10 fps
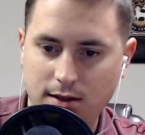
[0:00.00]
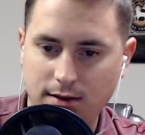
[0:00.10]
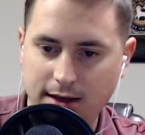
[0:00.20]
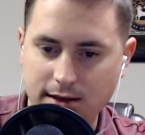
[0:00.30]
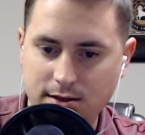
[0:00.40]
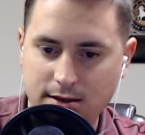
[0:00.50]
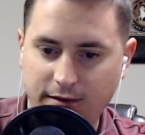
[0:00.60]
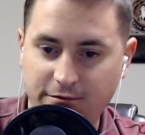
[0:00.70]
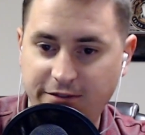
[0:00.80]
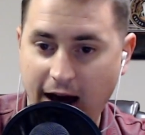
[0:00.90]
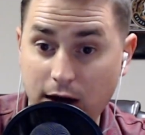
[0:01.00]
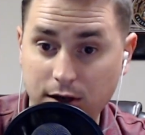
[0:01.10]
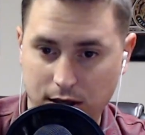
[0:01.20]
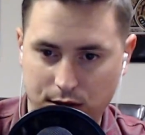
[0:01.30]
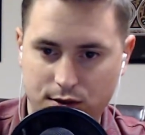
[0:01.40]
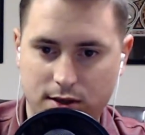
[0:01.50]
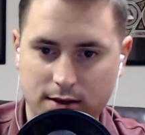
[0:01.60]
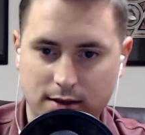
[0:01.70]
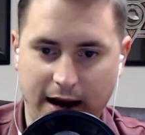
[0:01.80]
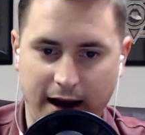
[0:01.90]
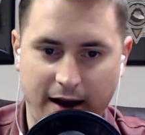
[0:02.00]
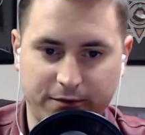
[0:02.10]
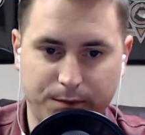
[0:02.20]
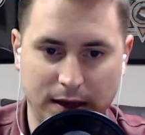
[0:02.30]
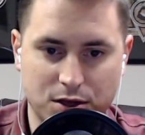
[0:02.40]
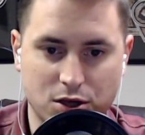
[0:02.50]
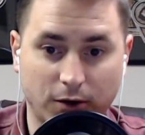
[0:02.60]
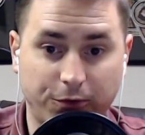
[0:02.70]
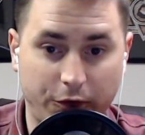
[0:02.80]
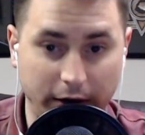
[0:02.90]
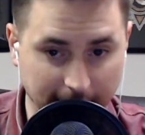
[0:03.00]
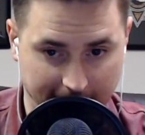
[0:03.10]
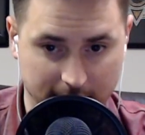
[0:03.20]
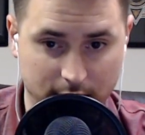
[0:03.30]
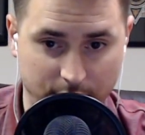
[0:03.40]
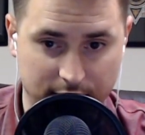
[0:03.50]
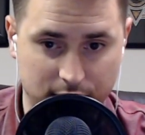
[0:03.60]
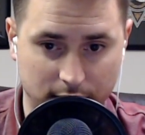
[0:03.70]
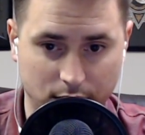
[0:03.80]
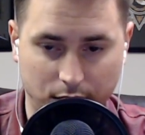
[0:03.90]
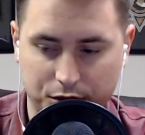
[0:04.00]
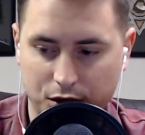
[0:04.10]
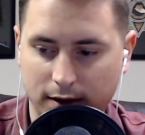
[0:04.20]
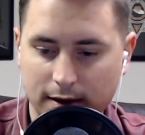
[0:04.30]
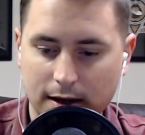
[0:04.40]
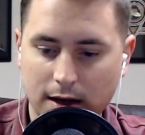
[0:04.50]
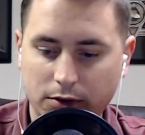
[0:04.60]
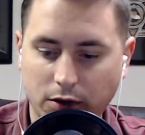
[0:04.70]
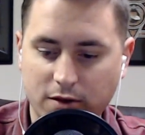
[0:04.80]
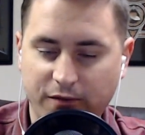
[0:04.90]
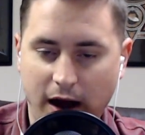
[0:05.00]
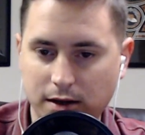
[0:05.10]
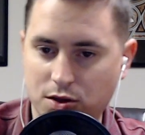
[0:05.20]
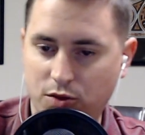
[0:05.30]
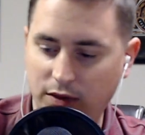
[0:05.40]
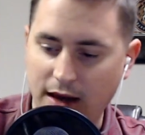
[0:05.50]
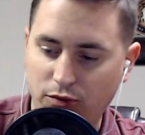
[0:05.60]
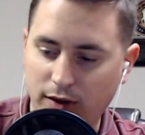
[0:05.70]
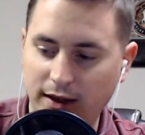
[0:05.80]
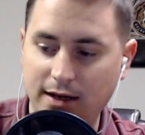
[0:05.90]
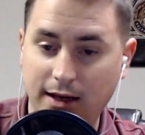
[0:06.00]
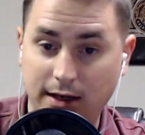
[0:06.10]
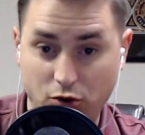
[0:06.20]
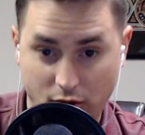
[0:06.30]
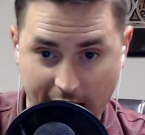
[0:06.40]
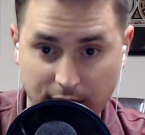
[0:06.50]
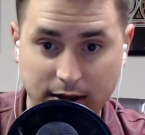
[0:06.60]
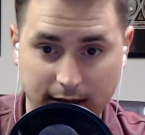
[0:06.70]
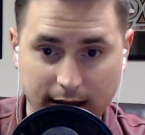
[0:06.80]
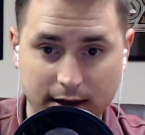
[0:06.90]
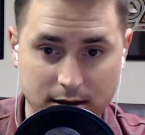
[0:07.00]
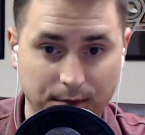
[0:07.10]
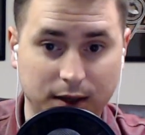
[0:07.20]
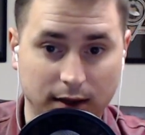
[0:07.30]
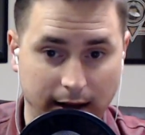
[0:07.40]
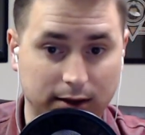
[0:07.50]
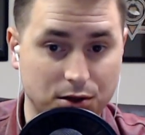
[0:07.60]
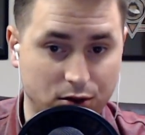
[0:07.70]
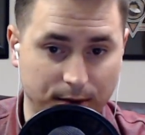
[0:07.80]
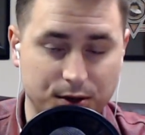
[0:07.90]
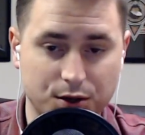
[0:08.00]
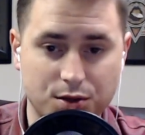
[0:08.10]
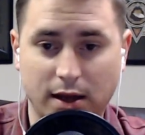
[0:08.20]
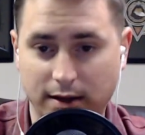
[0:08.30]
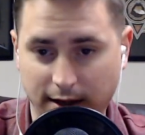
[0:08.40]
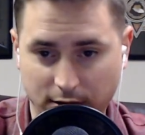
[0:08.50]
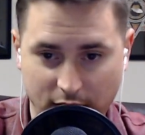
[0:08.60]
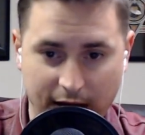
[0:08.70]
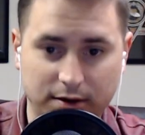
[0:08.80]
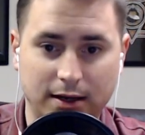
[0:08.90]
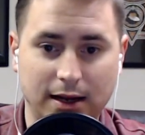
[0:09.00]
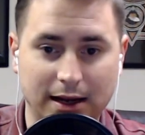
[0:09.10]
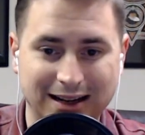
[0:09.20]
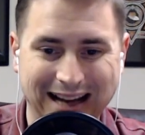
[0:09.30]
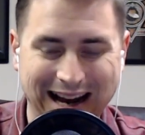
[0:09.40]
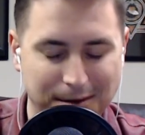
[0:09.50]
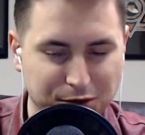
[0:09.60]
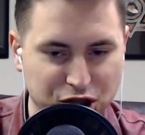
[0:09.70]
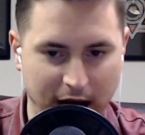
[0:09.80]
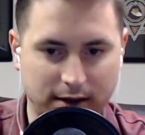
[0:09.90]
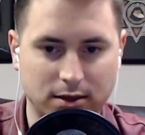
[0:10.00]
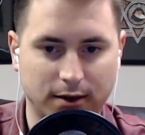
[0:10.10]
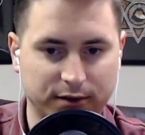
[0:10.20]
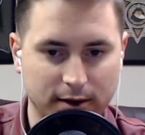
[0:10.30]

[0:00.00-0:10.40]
these values that have been so friendly to Western culture, those values they really need grounded in something like the scriptures. They need grounded in an objective